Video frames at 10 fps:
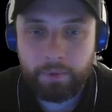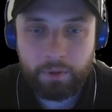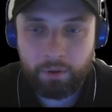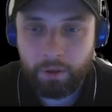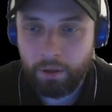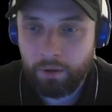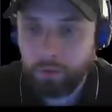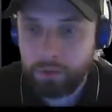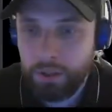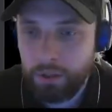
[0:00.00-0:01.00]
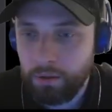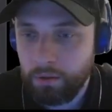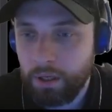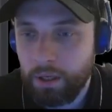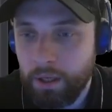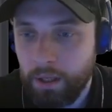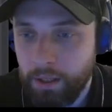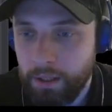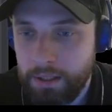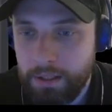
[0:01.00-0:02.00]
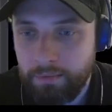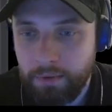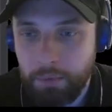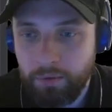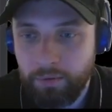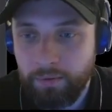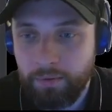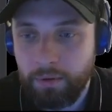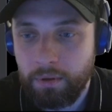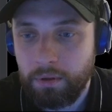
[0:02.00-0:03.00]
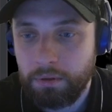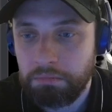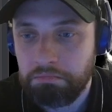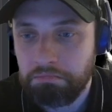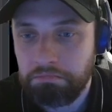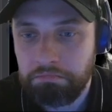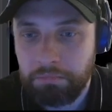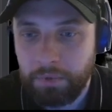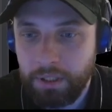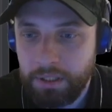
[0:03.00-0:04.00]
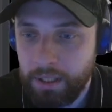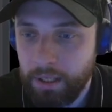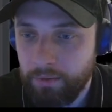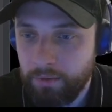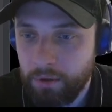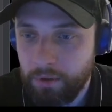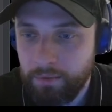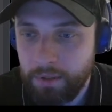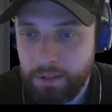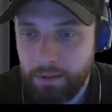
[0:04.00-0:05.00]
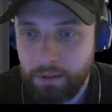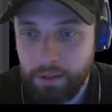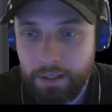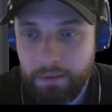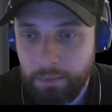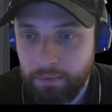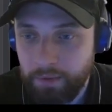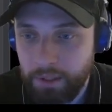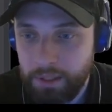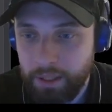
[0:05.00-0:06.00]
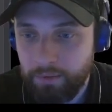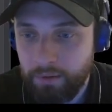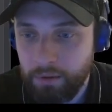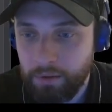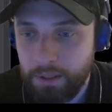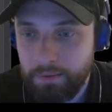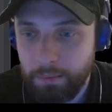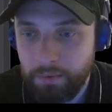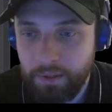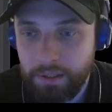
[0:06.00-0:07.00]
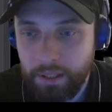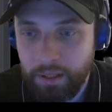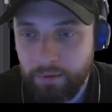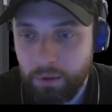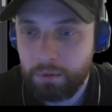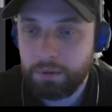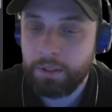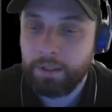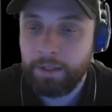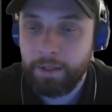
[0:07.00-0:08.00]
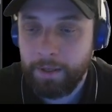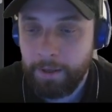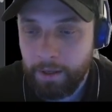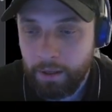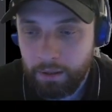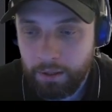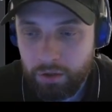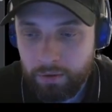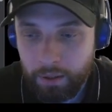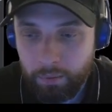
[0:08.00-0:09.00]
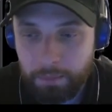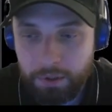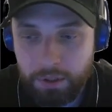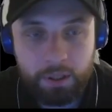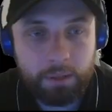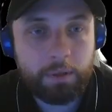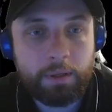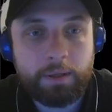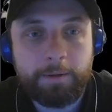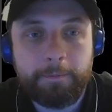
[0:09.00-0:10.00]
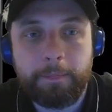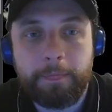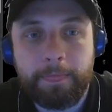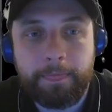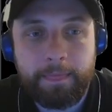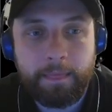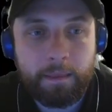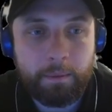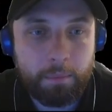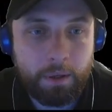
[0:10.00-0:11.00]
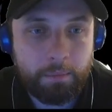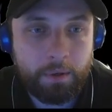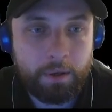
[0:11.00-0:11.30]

Okay, cool. So let's remove this line of code. Let's remove this line of code. Let's remove this line of code. Let's try it one more time. Bum.